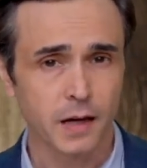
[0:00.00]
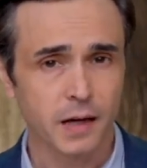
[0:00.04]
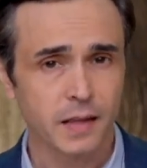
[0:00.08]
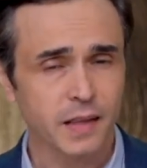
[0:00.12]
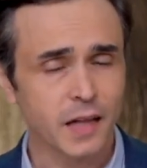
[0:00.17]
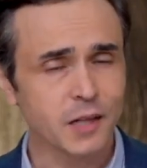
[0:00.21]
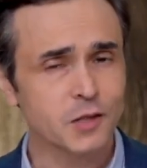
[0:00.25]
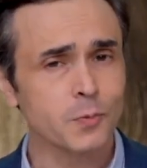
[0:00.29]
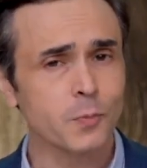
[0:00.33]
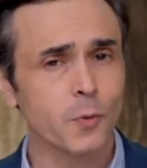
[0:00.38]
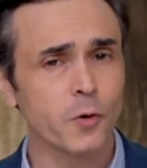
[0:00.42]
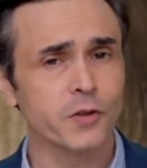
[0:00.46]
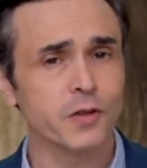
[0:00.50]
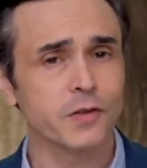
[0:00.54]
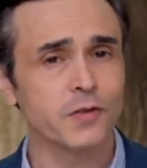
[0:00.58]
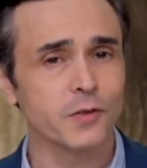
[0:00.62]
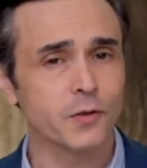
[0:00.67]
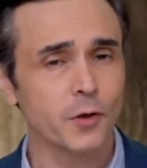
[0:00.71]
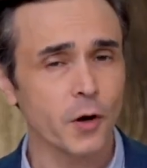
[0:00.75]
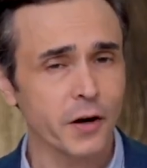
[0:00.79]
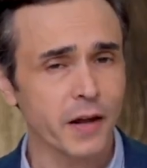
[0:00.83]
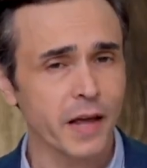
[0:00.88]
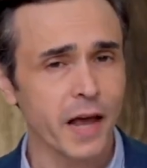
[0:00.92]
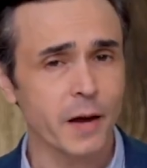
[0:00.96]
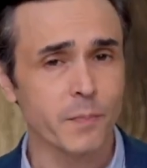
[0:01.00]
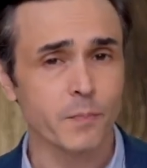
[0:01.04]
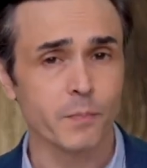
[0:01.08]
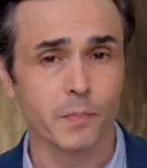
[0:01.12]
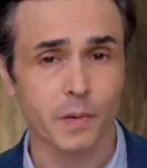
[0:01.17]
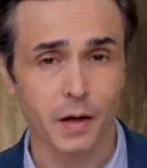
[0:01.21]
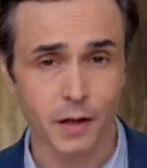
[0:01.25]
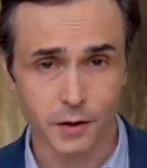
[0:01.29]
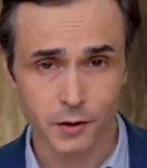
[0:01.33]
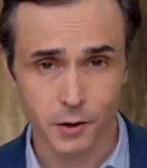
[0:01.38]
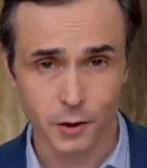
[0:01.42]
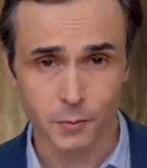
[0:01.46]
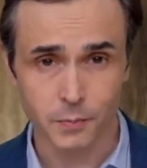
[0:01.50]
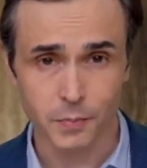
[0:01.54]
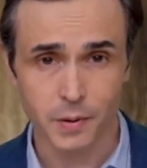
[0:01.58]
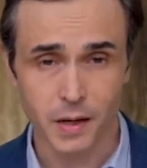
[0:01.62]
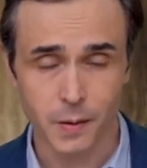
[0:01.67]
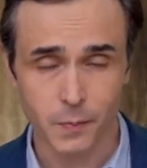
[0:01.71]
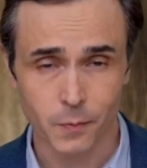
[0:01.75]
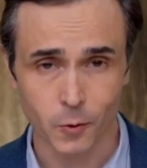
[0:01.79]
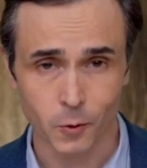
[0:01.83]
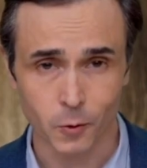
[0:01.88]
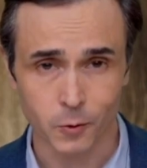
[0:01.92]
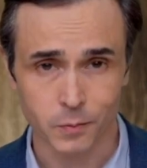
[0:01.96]
That's more than thirty-eight million
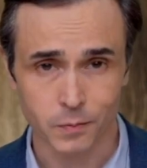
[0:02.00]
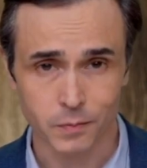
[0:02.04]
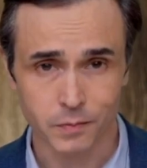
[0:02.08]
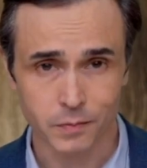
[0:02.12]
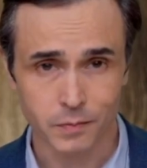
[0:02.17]
people.